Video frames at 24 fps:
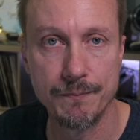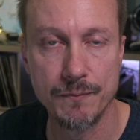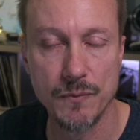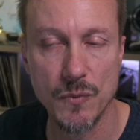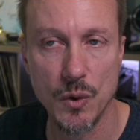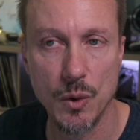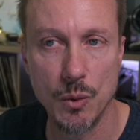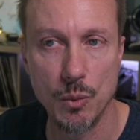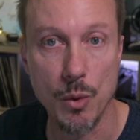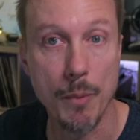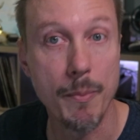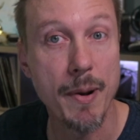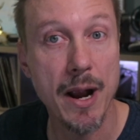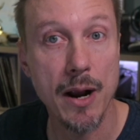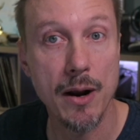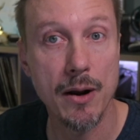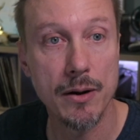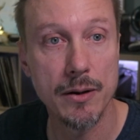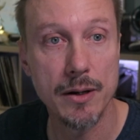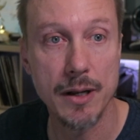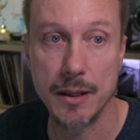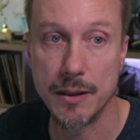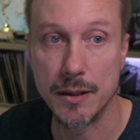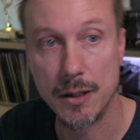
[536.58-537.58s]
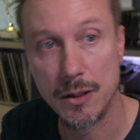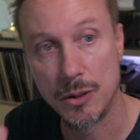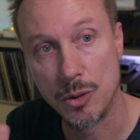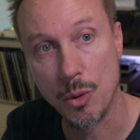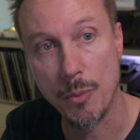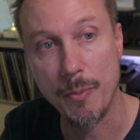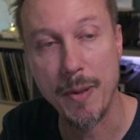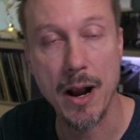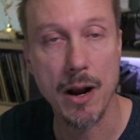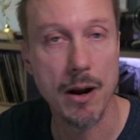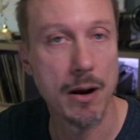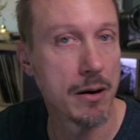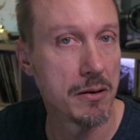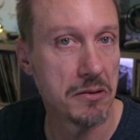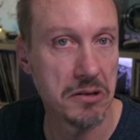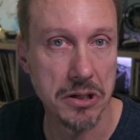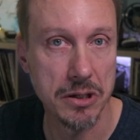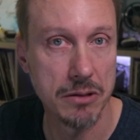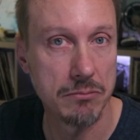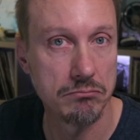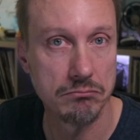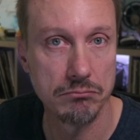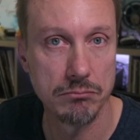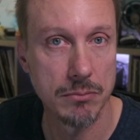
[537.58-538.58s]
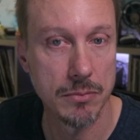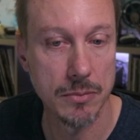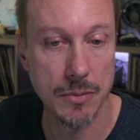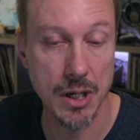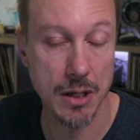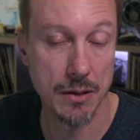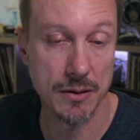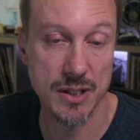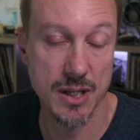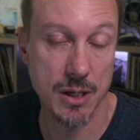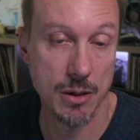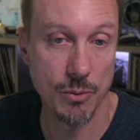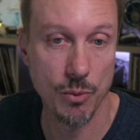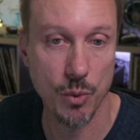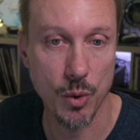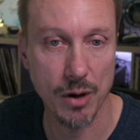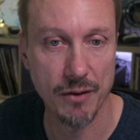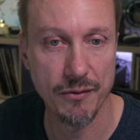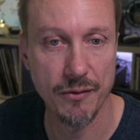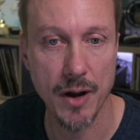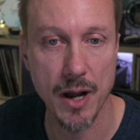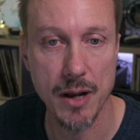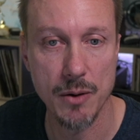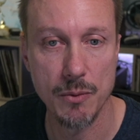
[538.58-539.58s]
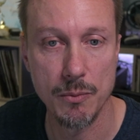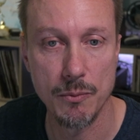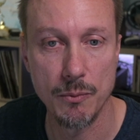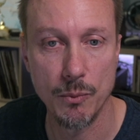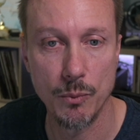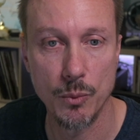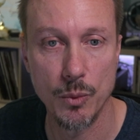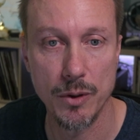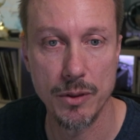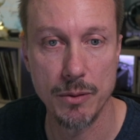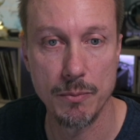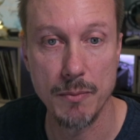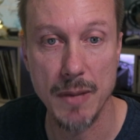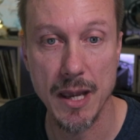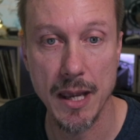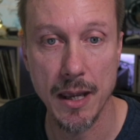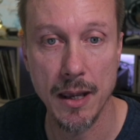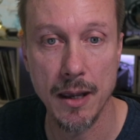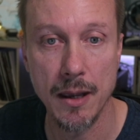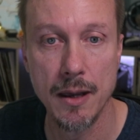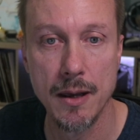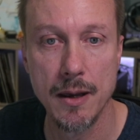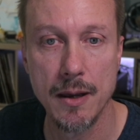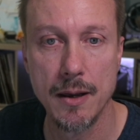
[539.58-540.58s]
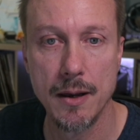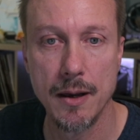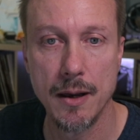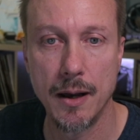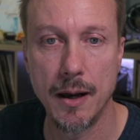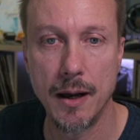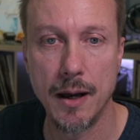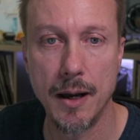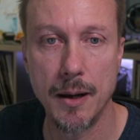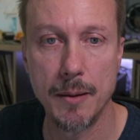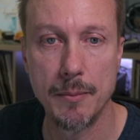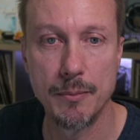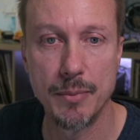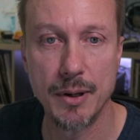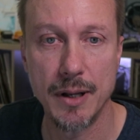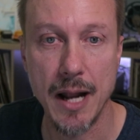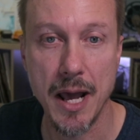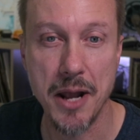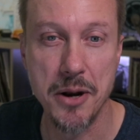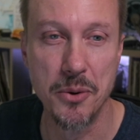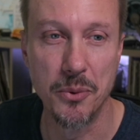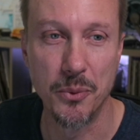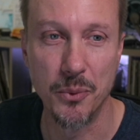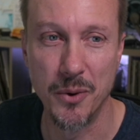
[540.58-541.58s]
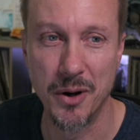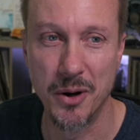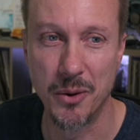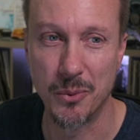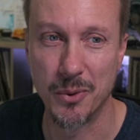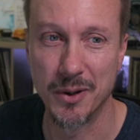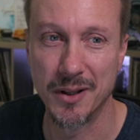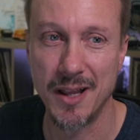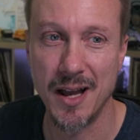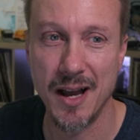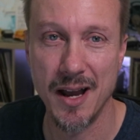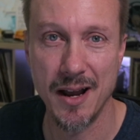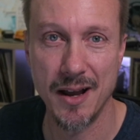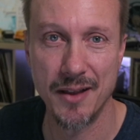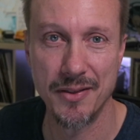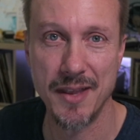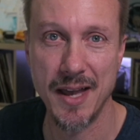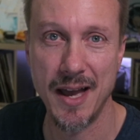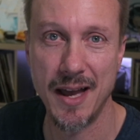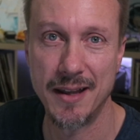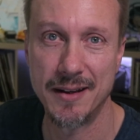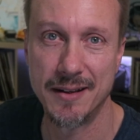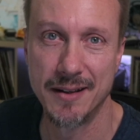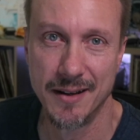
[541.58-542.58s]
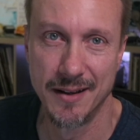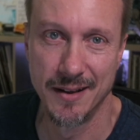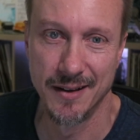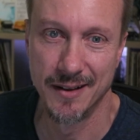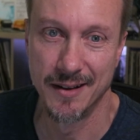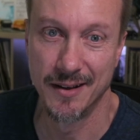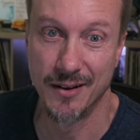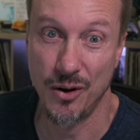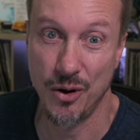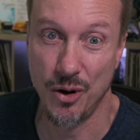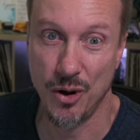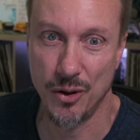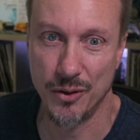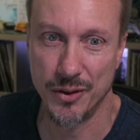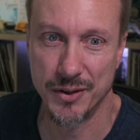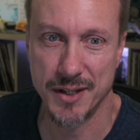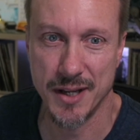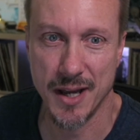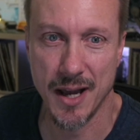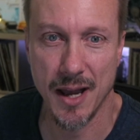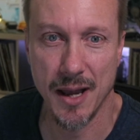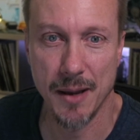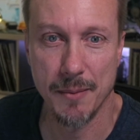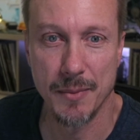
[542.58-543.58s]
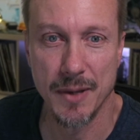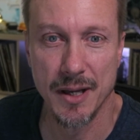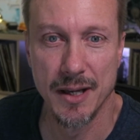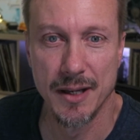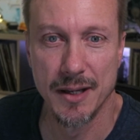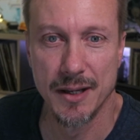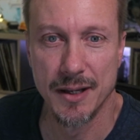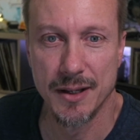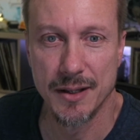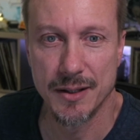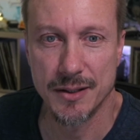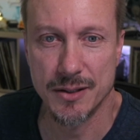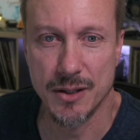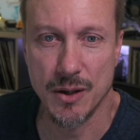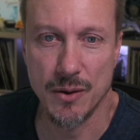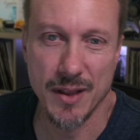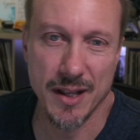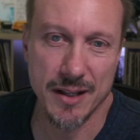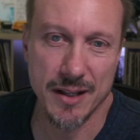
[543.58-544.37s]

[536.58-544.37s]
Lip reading: repaired, and then you repair it, and it, you know, seemed to work fine with me, but I don't want to rely on that all the time, so that's the